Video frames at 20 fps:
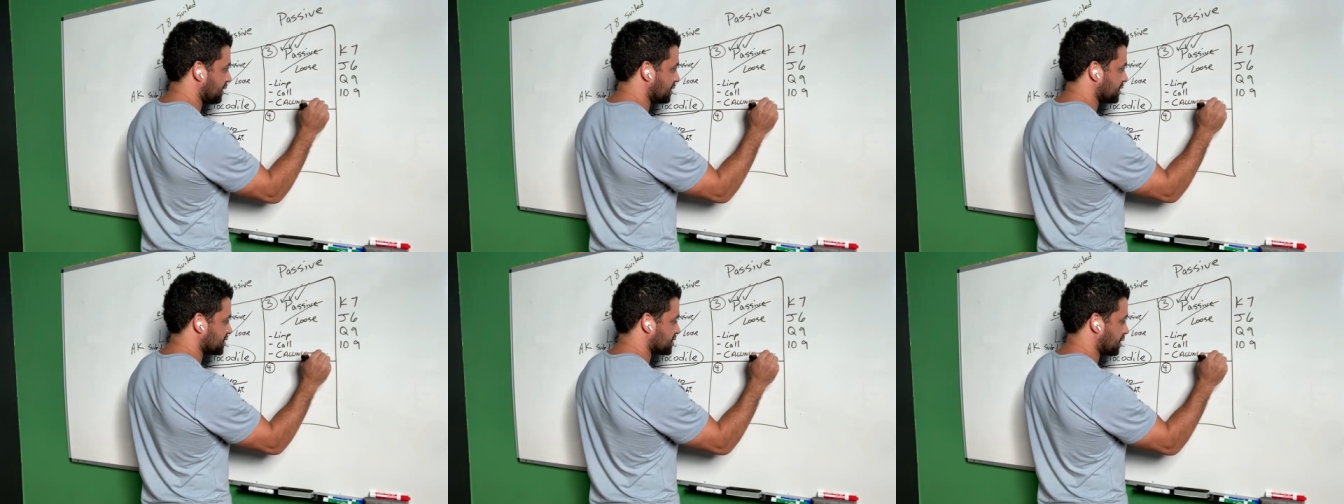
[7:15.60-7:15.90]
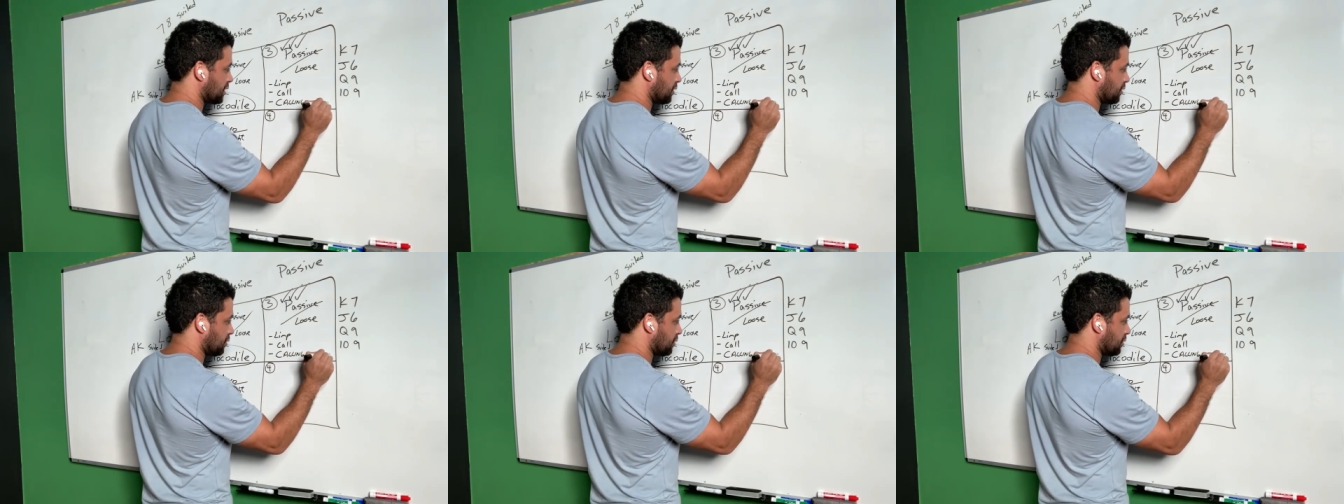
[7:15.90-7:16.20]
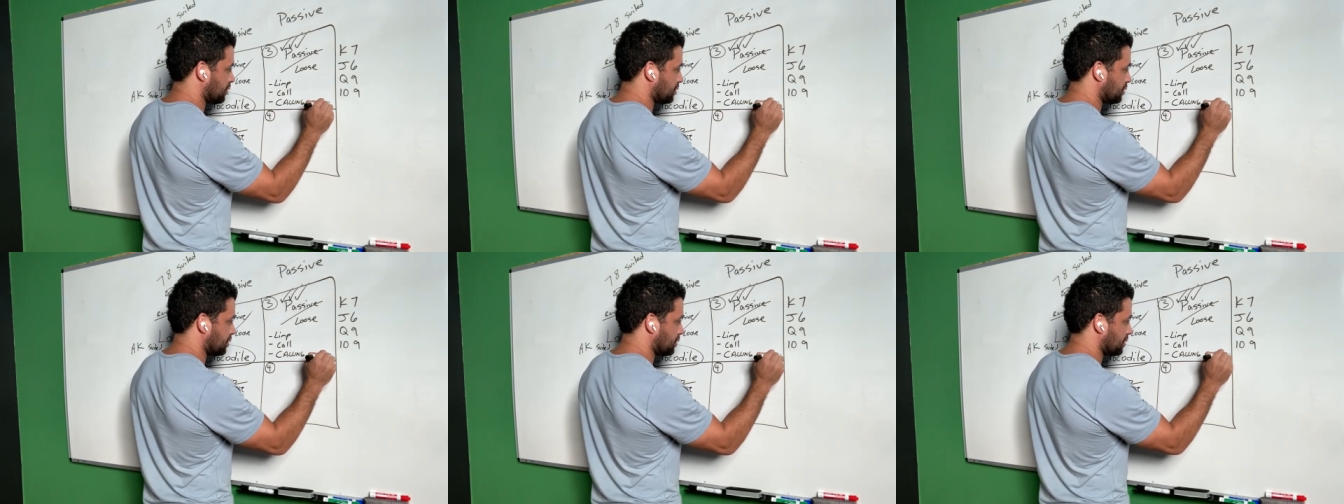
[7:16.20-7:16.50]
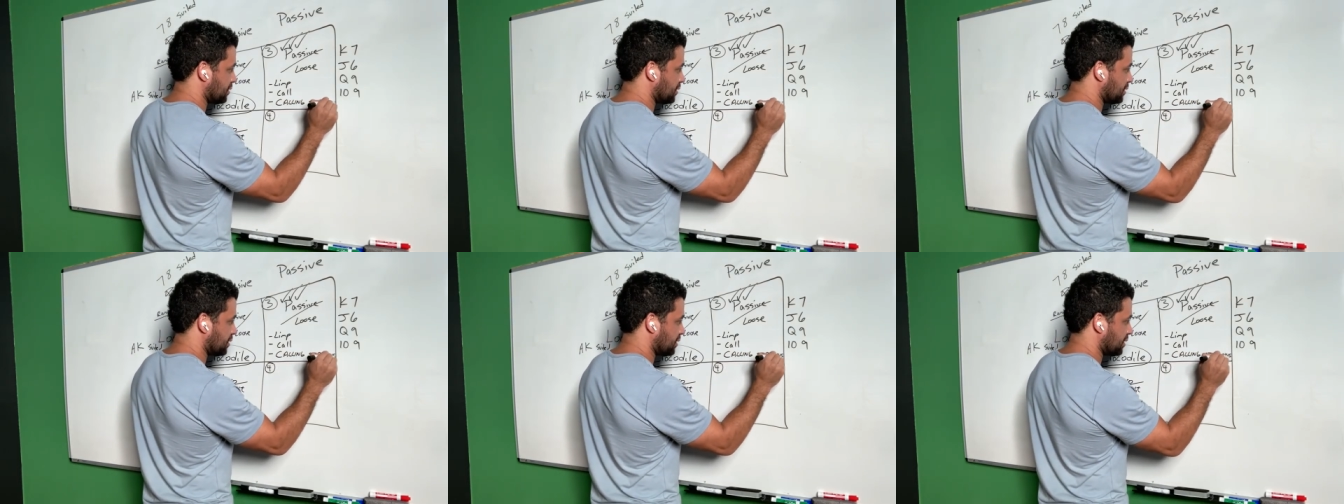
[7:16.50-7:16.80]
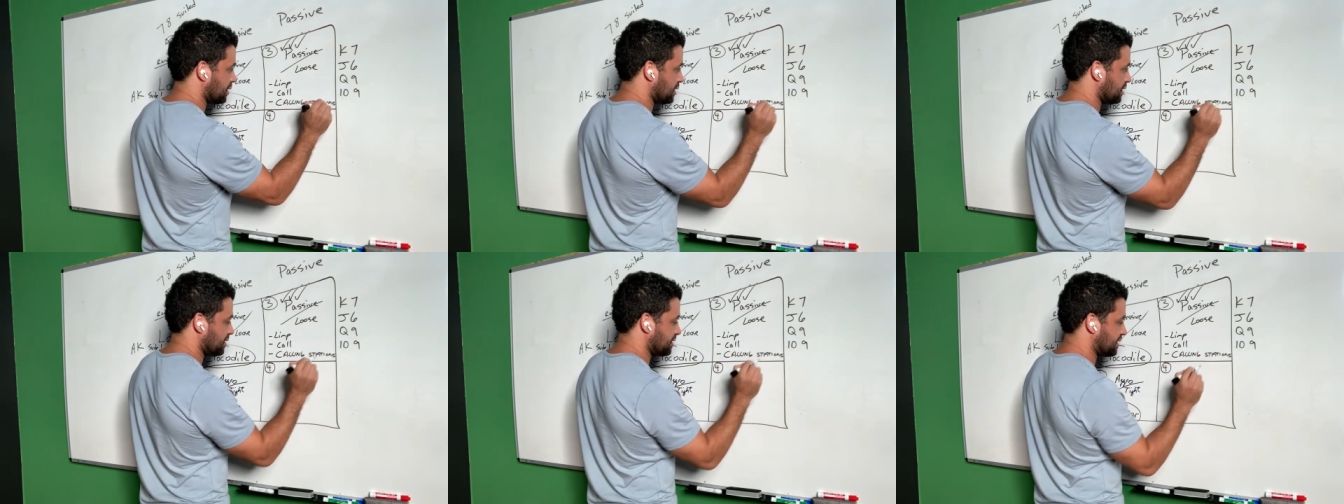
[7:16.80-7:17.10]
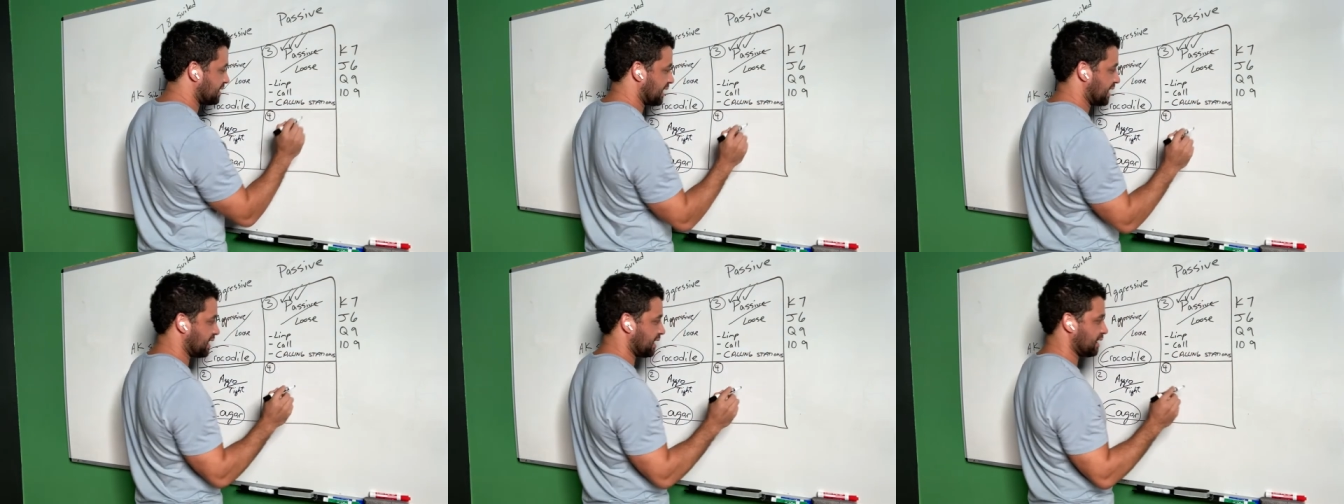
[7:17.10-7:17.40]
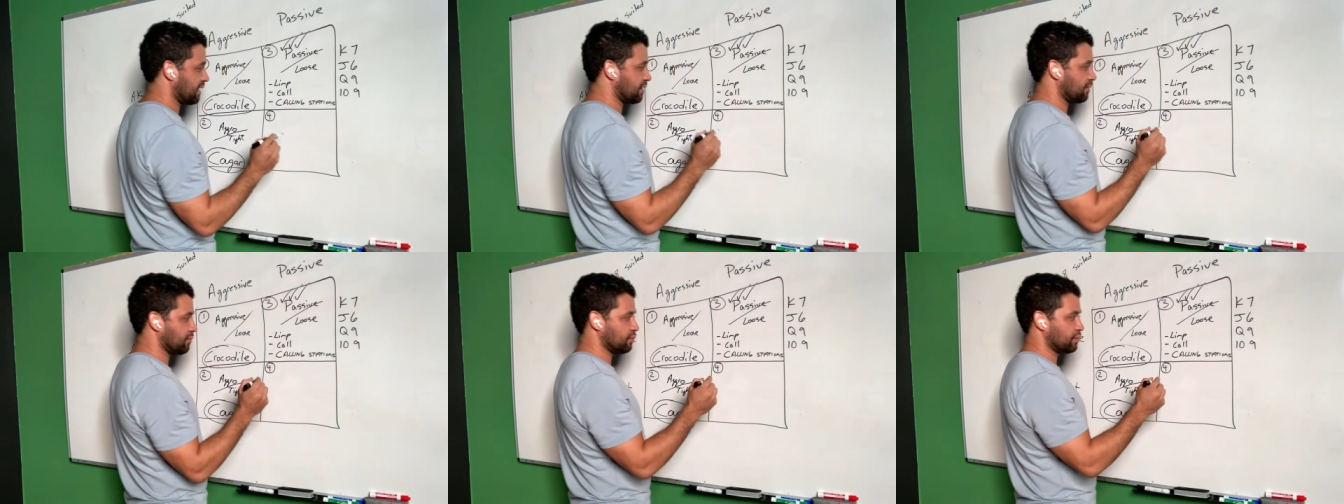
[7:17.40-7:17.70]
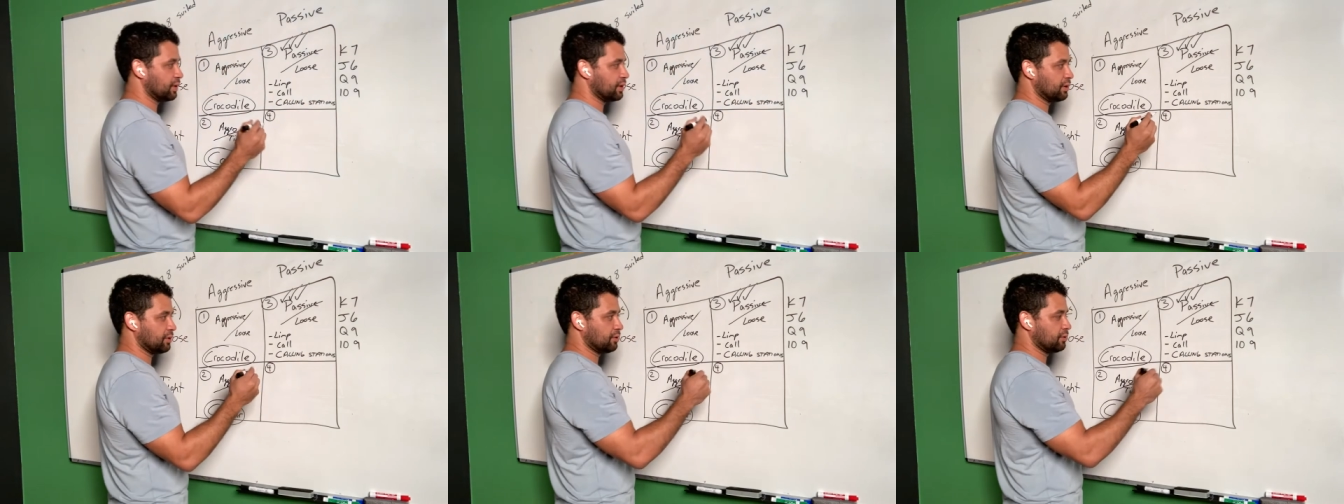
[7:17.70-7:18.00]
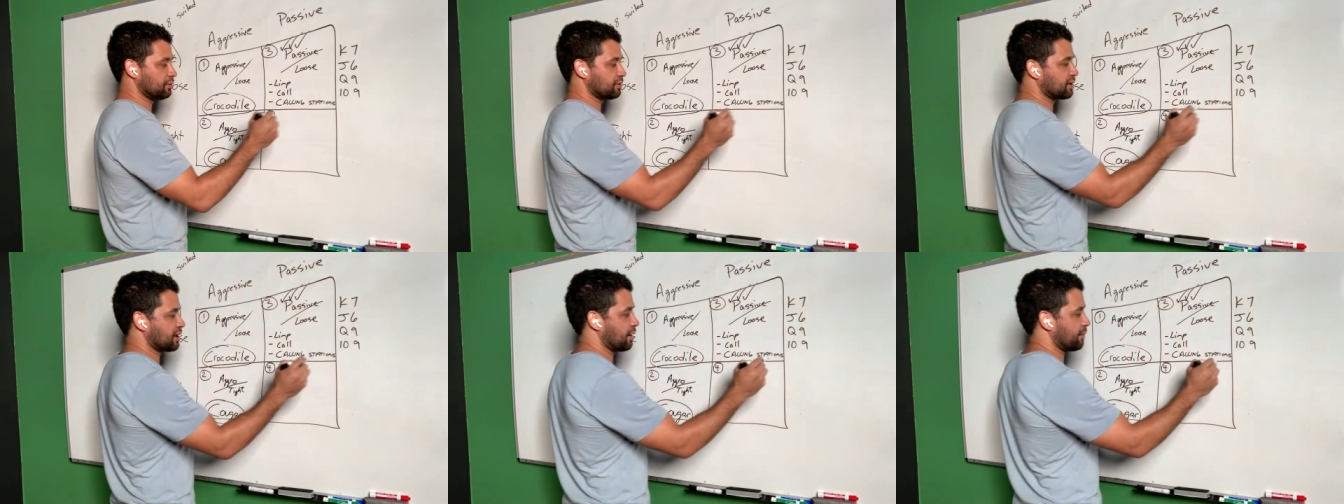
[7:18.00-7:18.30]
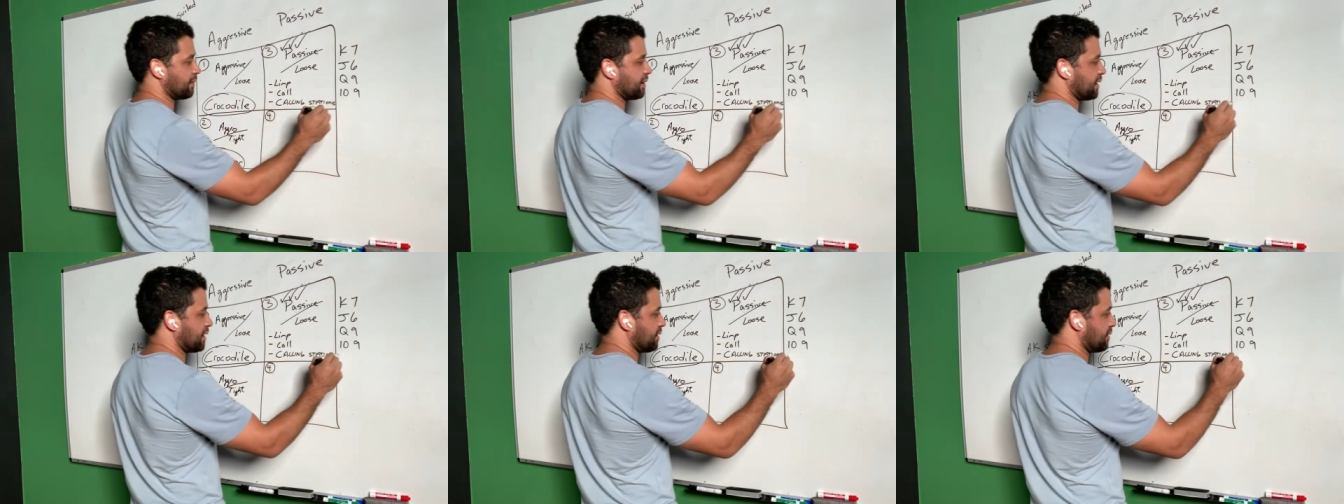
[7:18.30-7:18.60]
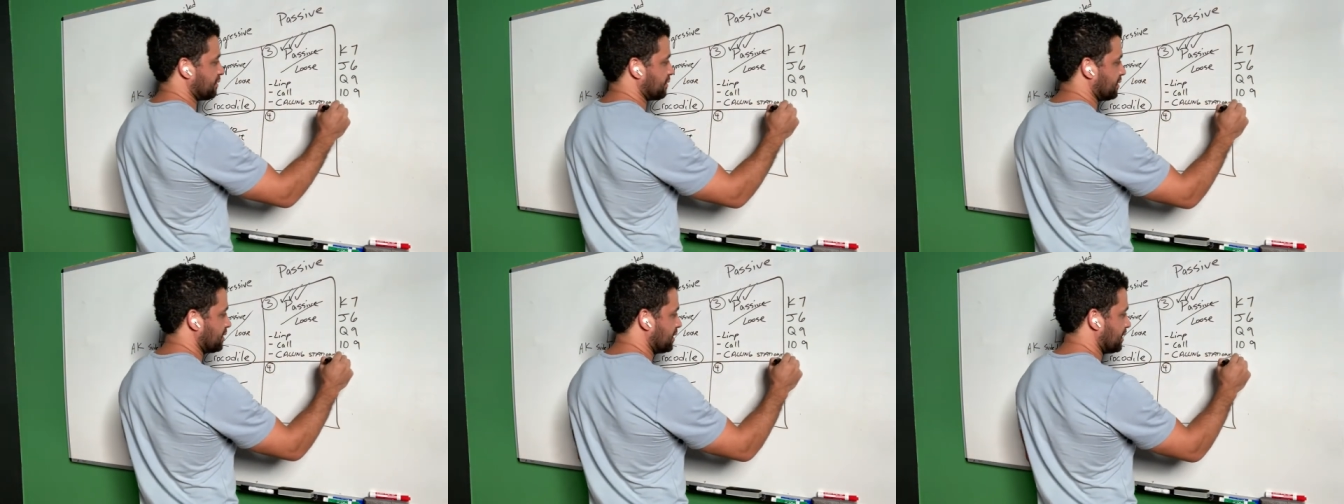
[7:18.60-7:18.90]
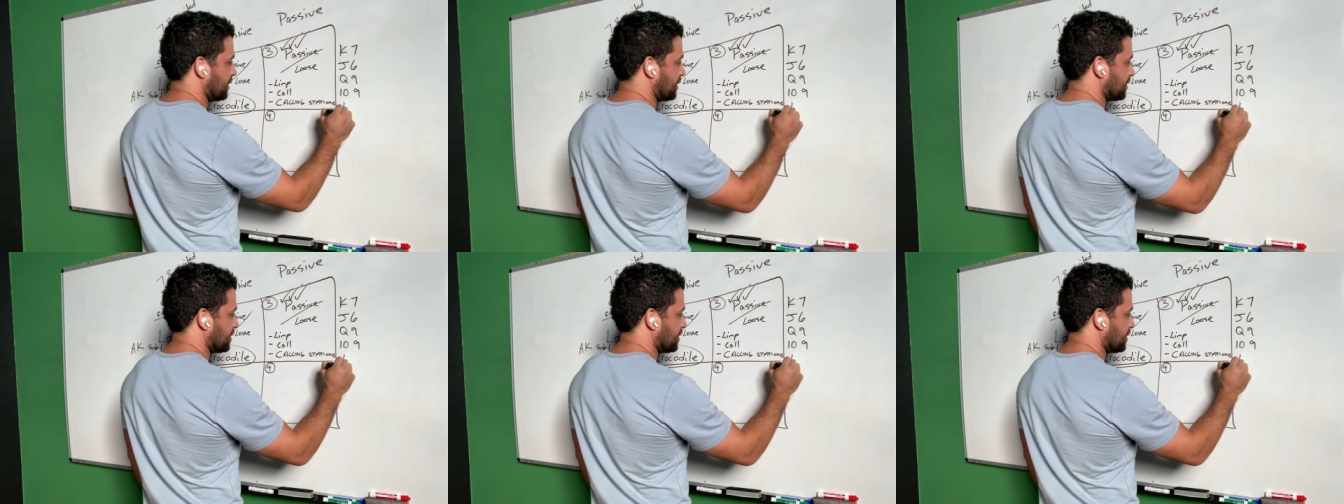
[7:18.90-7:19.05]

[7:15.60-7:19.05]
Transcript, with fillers: So they will come in